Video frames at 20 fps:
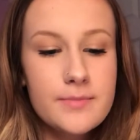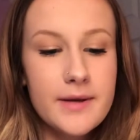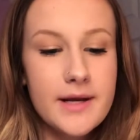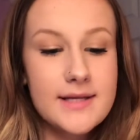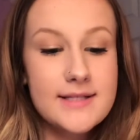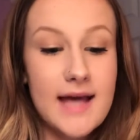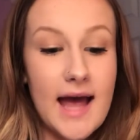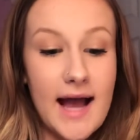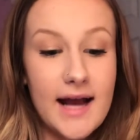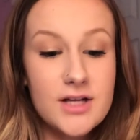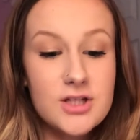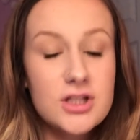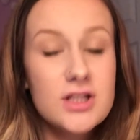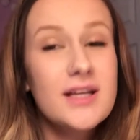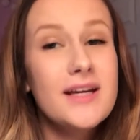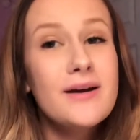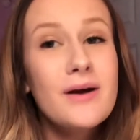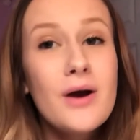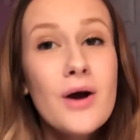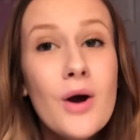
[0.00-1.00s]
because
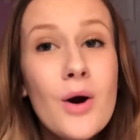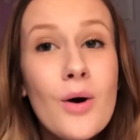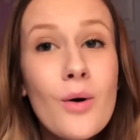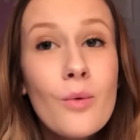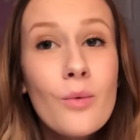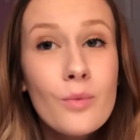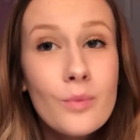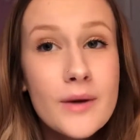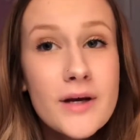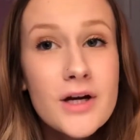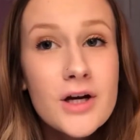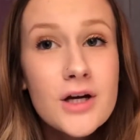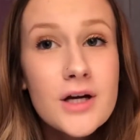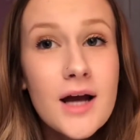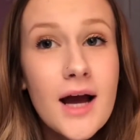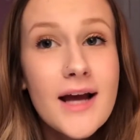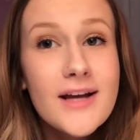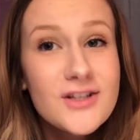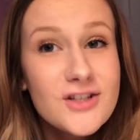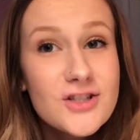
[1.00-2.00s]
actually, weird,
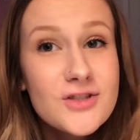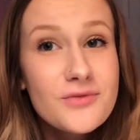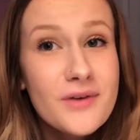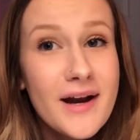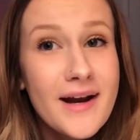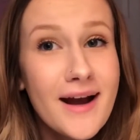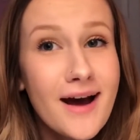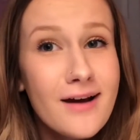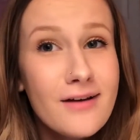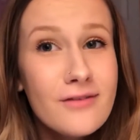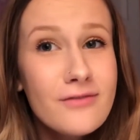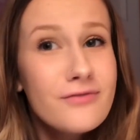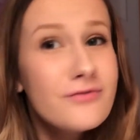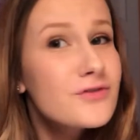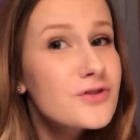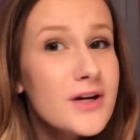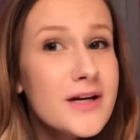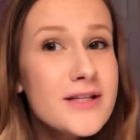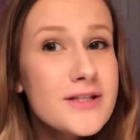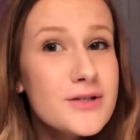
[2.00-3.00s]
I just ran out of
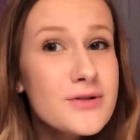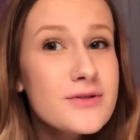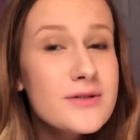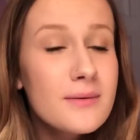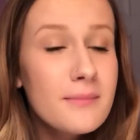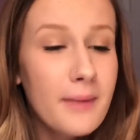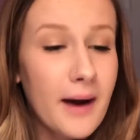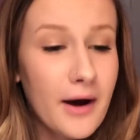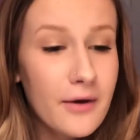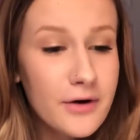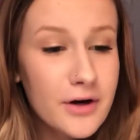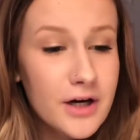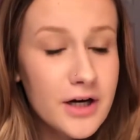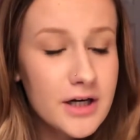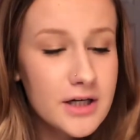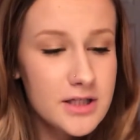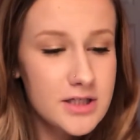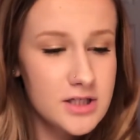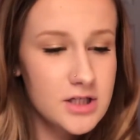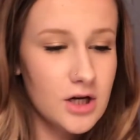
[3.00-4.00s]
translucent powder,
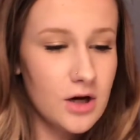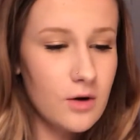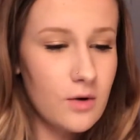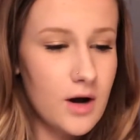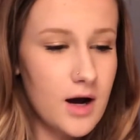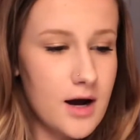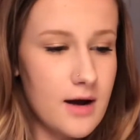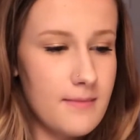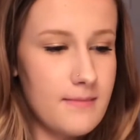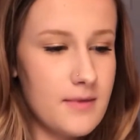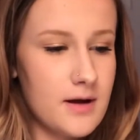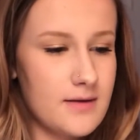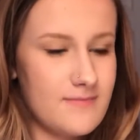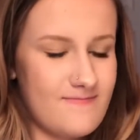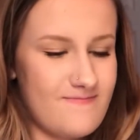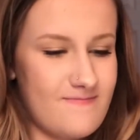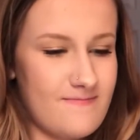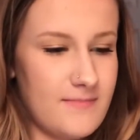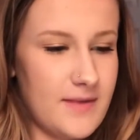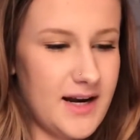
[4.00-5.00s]
so
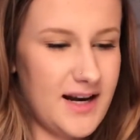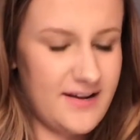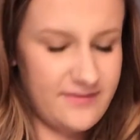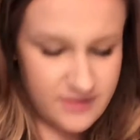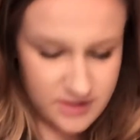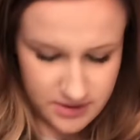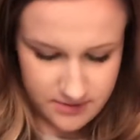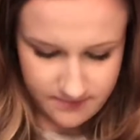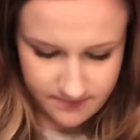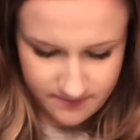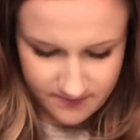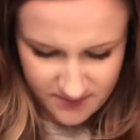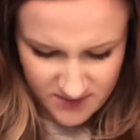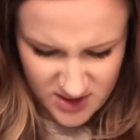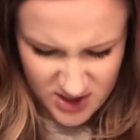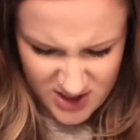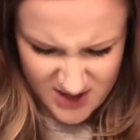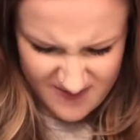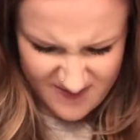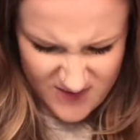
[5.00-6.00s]
might have to
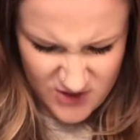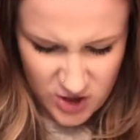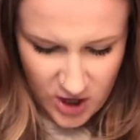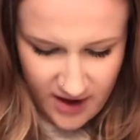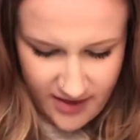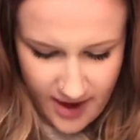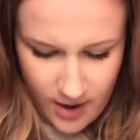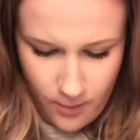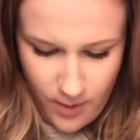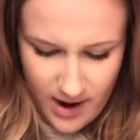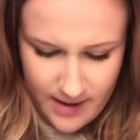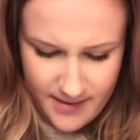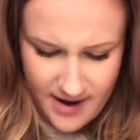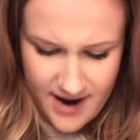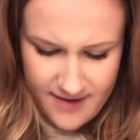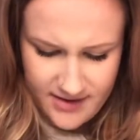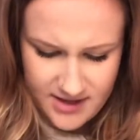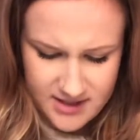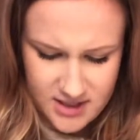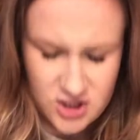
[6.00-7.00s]
try that. Why am I
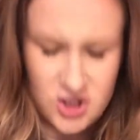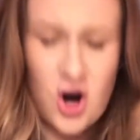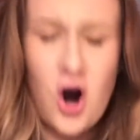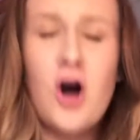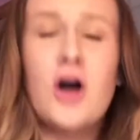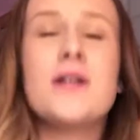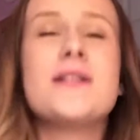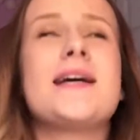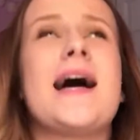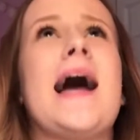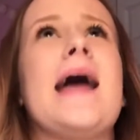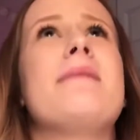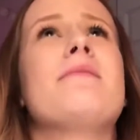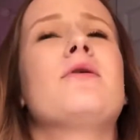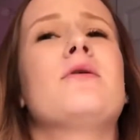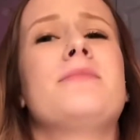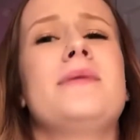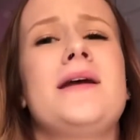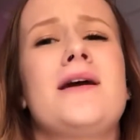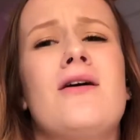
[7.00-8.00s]
having such a hard time
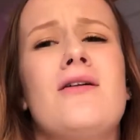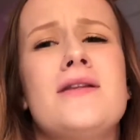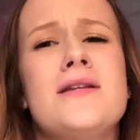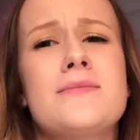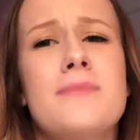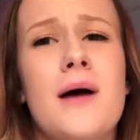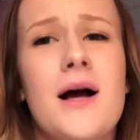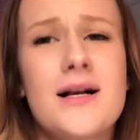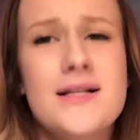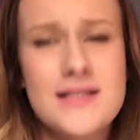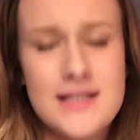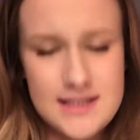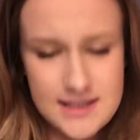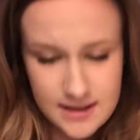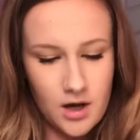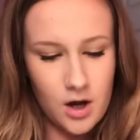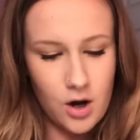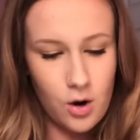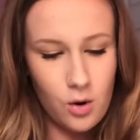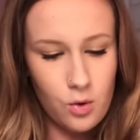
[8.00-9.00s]
opening all these boxes?
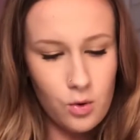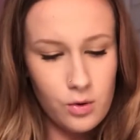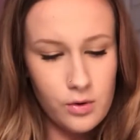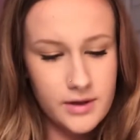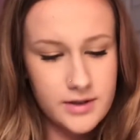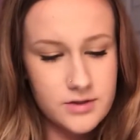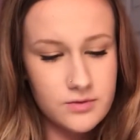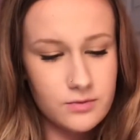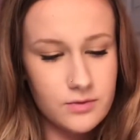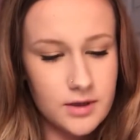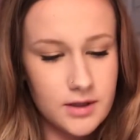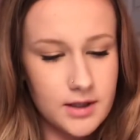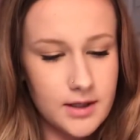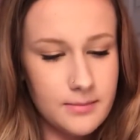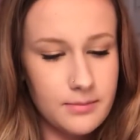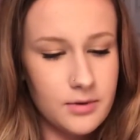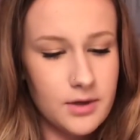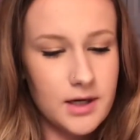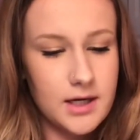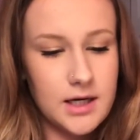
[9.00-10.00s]
Ooh, it's really
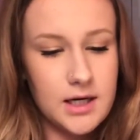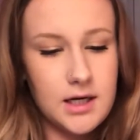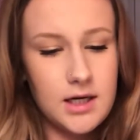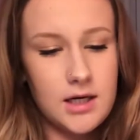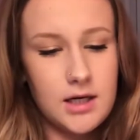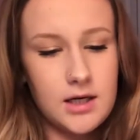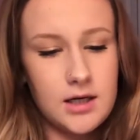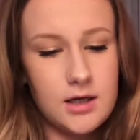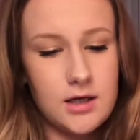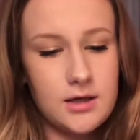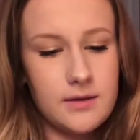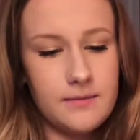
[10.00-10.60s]
pretty.